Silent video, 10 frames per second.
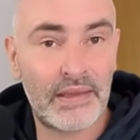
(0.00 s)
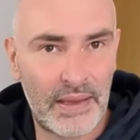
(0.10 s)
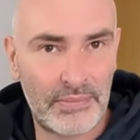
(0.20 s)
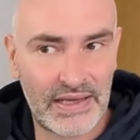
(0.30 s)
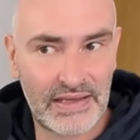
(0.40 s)

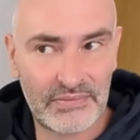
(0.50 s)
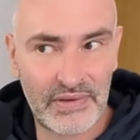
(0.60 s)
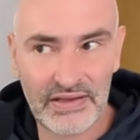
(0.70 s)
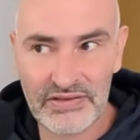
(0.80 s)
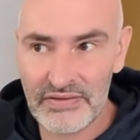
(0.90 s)
I'm taking
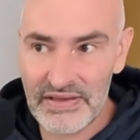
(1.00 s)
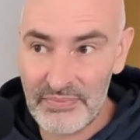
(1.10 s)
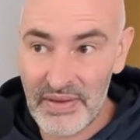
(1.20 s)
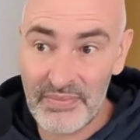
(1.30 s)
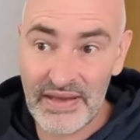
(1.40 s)
advantage of this
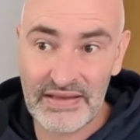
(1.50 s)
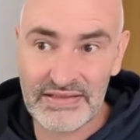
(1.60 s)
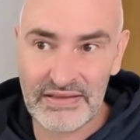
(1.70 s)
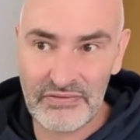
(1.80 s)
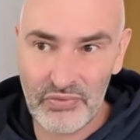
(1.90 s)
by playing
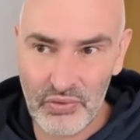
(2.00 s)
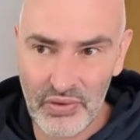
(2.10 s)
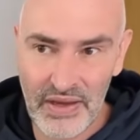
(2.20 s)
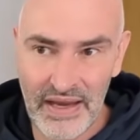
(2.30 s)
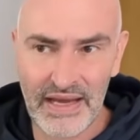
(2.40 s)

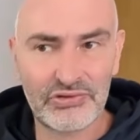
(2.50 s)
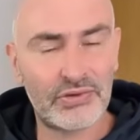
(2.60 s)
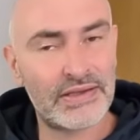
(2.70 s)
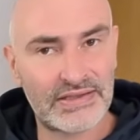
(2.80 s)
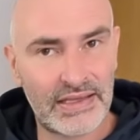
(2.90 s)
c4. As you
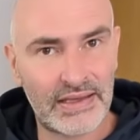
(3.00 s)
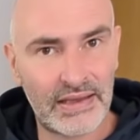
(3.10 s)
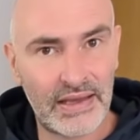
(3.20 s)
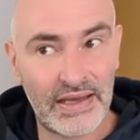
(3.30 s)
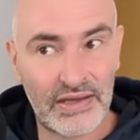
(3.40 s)
can see,
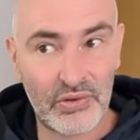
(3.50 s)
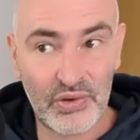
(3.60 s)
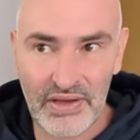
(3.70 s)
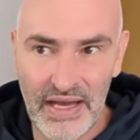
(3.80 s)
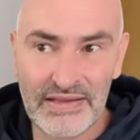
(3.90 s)
he no
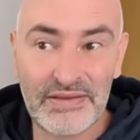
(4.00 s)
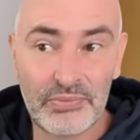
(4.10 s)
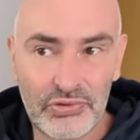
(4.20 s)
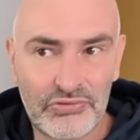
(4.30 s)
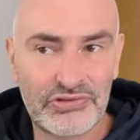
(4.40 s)
longer has the
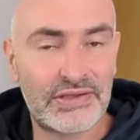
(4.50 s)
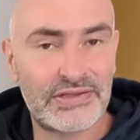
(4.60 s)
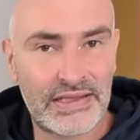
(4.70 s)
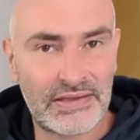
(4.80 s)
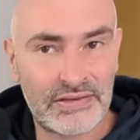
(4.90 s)
move
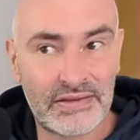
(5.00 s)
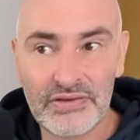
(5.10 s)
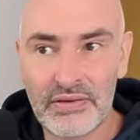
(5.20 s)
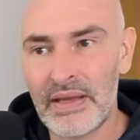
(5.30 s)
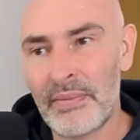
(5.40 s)
c6,
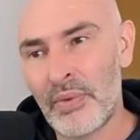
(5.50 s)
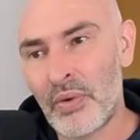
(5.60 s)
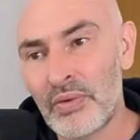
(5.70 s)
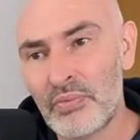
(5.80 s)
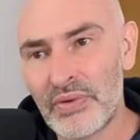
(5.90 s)
so that
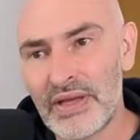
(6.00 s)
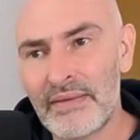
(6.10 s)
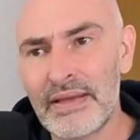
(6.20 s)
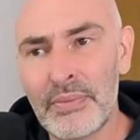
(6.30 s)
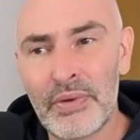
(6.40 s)
pawn won't
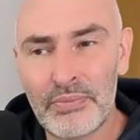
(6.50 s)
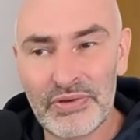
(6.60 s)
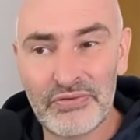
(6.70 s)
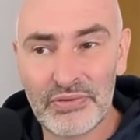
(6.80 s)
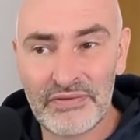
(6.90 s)
have any
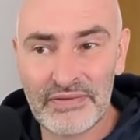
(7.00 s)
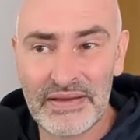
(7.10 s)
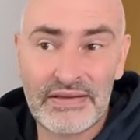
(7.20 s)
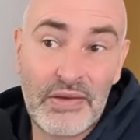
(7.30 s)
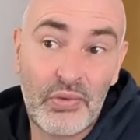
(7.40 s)
purpose for
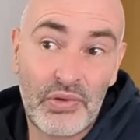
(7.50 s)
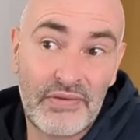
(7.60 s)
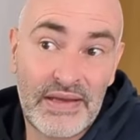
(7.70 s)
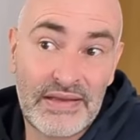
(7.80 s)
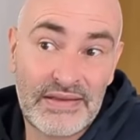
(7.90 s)
defense or
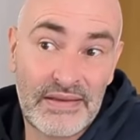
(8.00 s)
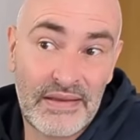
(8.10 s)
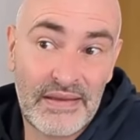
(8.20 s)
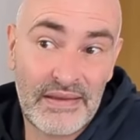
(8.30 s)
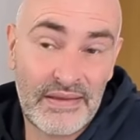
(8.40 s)
offense.
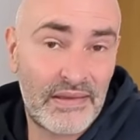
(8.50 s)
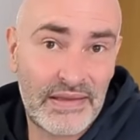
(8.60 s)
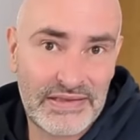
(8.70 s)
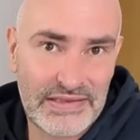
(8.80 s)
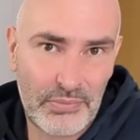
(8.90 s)

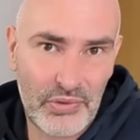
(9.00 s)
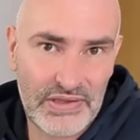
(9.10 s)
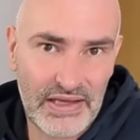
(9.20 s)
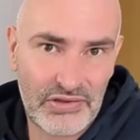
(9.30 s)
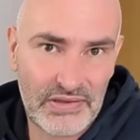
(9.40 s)
This c-pawn
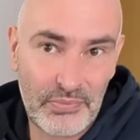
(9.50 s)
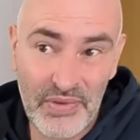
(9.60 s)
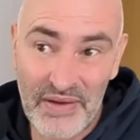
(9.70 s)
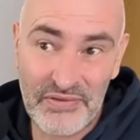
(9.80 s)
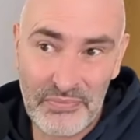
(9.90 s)
is actually
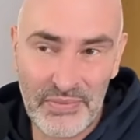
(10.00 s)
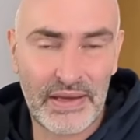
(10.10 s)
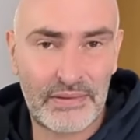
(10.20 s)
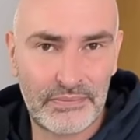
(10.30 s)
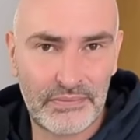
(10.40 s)
deprived of
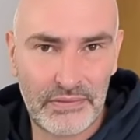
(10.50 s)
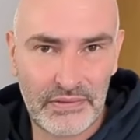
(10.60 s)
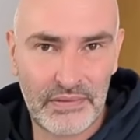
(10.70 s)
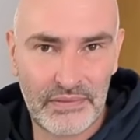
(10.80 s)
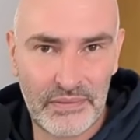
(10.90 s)
play.
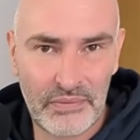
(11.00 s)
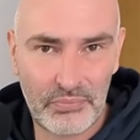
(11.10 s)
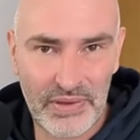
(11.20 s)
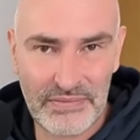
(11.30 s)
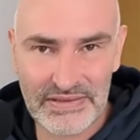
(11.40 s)

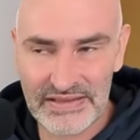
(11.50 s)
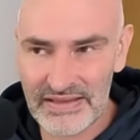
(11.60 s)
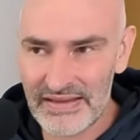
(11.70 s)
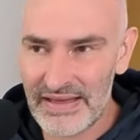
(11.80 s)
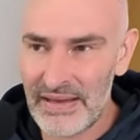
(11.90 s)
We'll even see
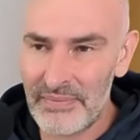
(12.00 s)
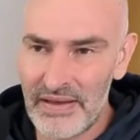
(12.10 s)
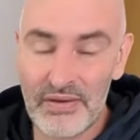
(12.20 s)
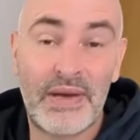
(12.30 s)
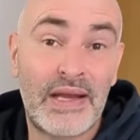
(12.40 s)
in the game
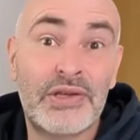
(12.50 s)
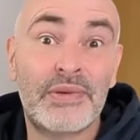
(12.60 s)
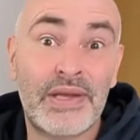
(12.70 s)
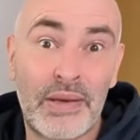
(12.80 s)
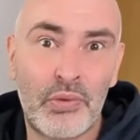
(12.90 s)
that it will actually
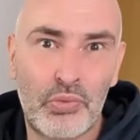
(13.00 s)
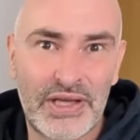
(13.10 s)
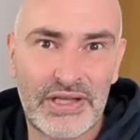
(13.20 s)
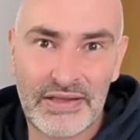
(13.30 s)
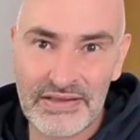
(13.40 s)
become a
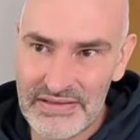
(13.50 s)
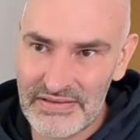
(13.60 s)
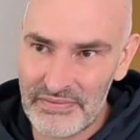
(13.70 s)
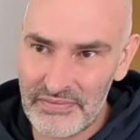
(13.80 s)
weakness.